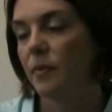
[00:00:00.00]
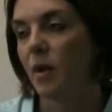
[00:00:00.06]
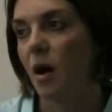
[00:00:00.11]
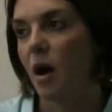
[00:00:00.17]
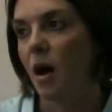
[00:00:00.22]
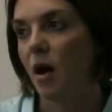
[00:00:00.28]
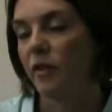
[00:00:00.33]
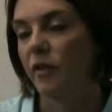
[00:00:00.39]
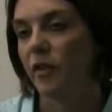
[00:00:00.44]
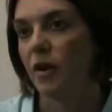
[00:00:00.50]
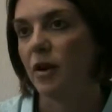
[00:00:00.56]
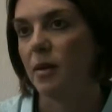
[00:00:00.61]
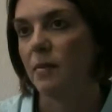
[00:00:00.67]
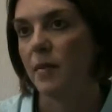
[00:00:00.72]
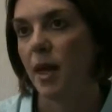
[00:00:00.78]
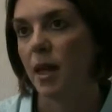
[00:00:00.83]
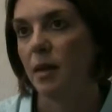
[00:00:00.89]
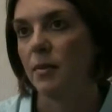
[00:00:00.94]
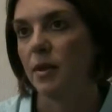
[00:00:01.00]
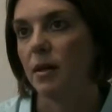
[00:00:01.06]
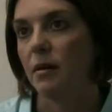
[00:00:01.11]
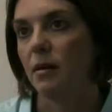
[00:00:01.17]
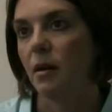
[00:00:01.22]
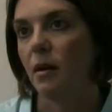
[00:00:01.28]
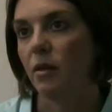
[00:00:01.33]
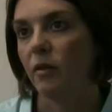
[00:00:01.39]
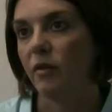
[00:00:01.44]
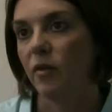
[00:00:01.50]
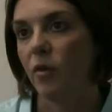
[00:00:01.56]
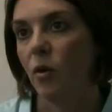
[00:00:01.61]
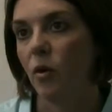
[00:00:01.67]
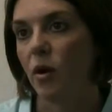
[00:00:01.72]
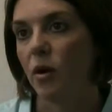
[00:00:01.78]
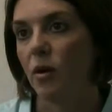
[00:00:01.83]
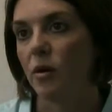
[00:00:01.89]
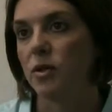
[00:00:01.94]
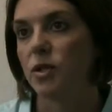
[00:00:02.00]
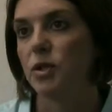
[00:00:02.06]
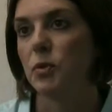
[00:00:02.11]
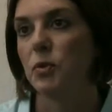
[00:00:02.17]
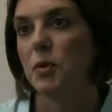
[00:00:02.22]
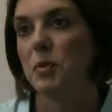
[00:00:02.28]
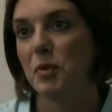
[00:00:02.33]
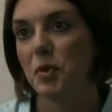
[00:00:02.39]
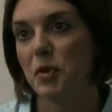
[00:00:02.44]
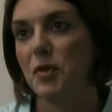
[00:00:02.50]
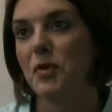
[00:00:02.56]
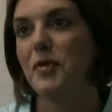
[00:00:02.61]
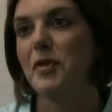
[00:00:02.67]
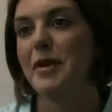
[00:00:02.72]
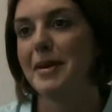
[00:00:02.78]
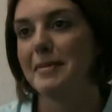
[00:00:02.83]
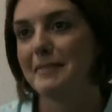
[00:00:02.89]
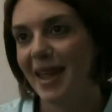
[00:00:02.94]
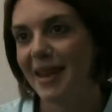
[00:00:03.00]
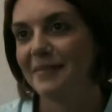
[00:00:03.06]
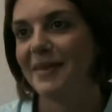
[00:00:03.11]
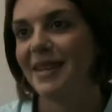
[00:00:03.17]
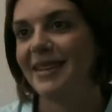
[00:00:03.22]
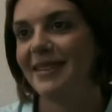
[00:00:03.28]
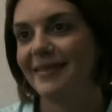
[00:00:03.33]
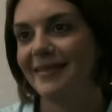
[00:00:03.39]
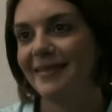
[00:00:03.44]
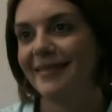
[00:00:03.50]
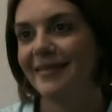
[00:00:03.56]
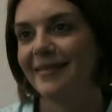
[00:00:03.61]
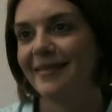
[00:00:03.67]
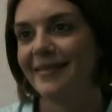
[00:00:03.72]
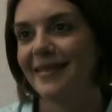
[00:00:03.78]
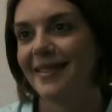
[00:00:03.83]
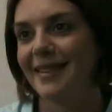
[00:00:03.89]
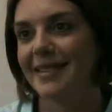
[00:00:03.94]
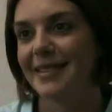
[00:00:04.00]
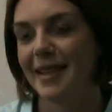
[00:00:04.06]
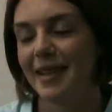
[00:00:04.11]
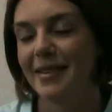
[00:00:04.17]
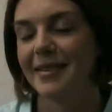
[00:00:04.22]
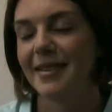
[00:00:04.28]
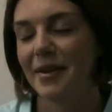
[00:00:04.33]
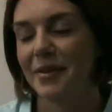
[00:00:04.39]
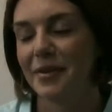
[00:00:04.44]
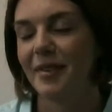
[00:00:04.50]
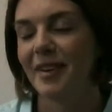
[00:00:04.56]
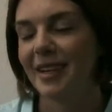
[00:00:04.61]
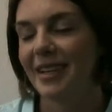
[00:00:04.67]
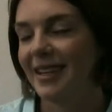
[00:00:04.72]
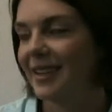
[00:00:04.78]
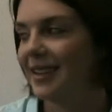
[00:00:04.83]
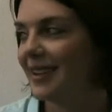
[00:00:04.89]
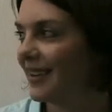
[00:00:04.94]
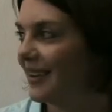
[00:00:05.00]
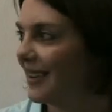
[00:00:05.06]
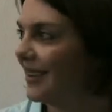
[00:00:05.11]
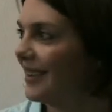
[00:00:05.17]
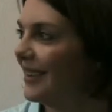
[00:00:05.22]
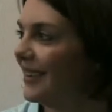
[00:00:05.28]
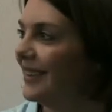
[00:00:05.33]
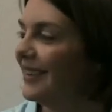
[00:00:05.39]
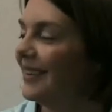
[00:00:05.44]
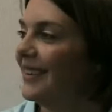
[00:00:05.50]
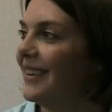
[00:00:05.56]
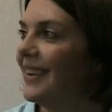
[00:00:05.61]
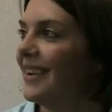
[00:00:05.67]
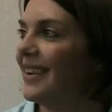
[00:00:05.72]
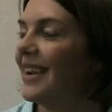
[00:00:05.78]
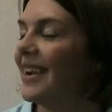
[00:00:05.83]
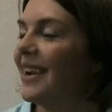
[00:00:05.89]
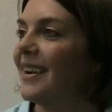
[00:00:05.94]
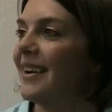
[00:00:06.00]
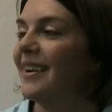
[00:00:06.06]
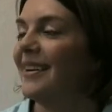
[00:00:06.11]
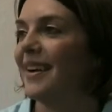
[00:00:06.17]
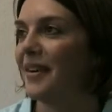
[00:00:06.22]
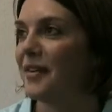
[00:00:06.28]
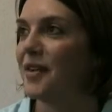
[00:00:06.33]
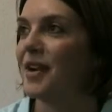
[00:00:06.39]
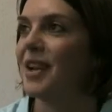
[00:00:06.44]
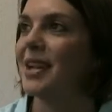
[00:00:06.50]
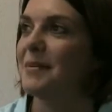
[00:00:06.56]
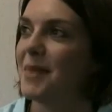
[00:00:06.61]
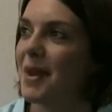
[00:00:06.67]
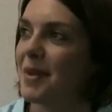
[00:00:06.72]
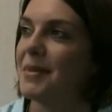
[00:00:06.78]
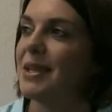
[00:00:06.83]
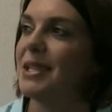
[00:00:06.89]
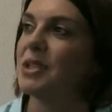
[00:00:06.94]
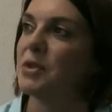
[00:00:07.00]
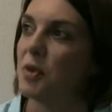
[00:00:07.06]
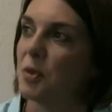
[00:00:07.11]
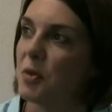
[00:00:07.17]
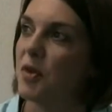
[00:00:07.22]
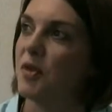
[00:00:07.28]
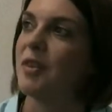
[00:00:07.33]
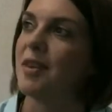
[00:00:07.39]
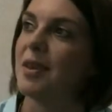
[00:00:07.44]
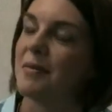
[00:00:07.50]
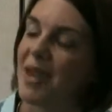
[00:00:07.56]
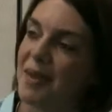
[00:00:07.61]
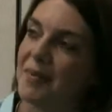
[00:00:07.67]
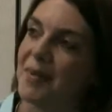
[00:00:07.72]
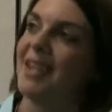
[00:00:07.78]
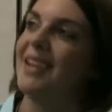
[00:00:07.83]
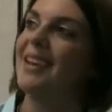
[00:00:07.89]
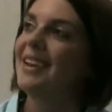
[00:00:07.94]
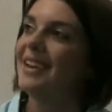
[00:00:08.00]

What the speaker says: offer an amendment on the floor to remove the amendment. Doesn't that sound funny? Offering an amendment to remove the amendment.